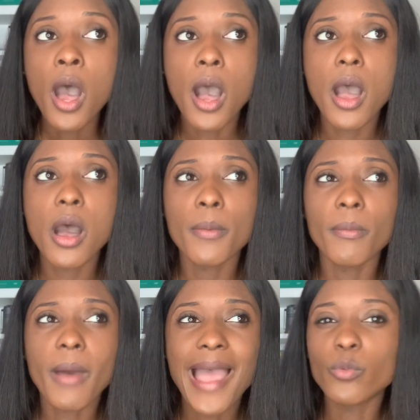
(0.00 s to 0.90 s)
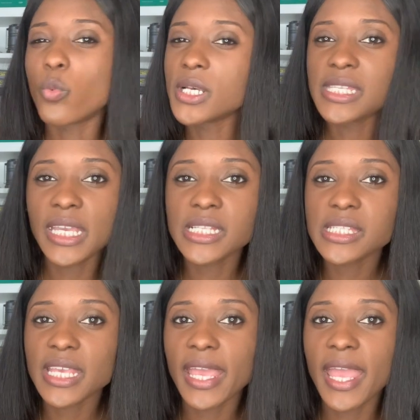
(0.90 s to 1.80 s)
I
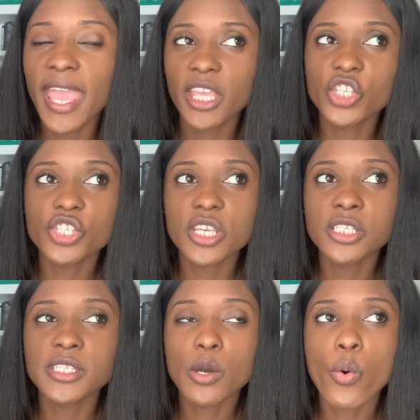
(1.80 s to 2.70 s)
wasn't anxious